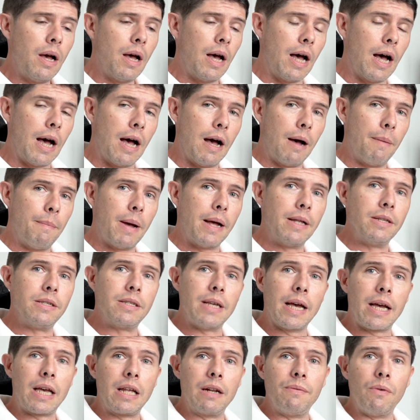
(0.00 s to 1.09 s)
And
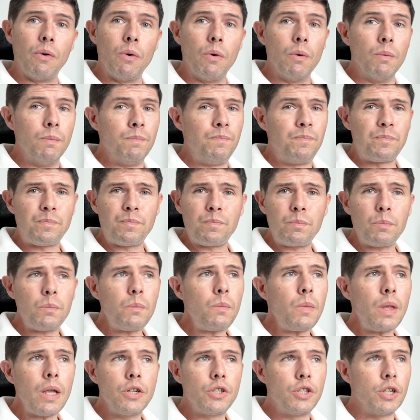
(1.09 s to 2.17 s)
second of all,
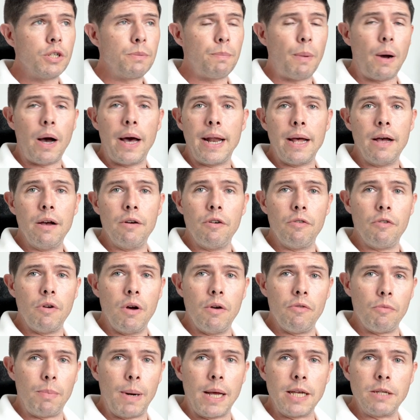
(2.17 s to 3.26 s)
just buy a
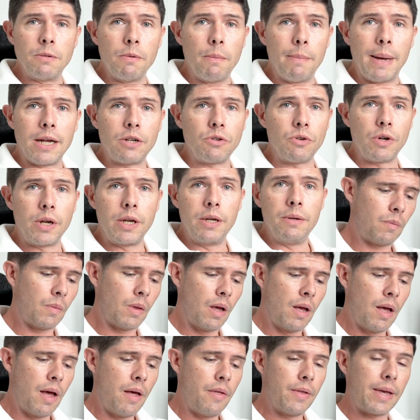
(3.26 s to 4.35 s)
replacement battery.
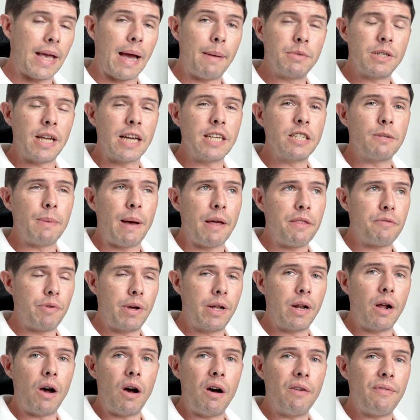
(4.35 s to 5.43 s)
The camera takes about
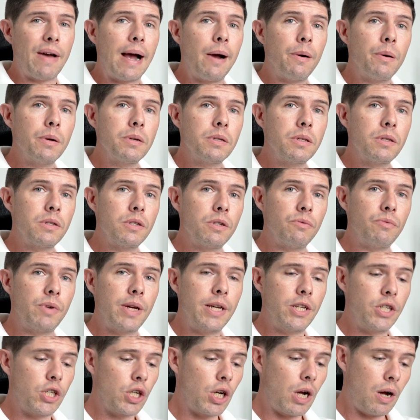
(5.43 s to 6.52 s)
3.5 hours to
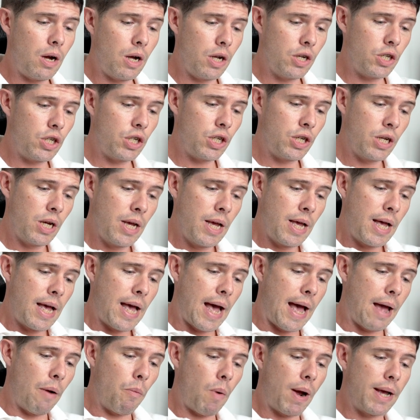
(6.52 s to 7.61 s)
recharge.
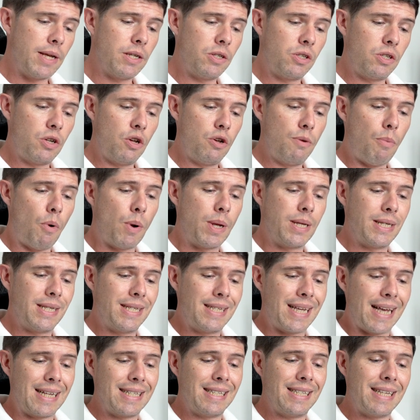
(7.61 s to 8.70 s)
It weighs
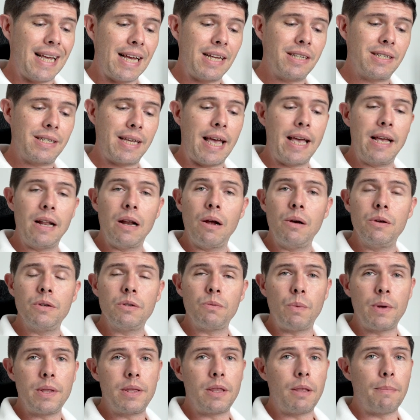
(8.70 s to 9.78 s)
2.66
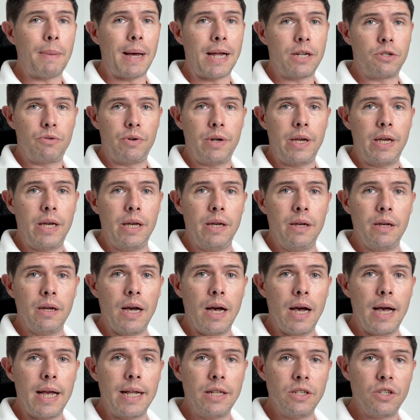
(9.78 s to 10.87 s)
kilos with the battery
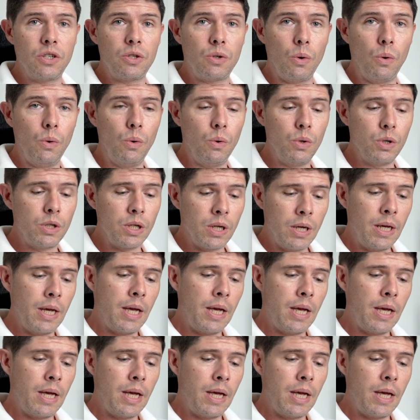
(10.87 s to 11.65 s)
installed.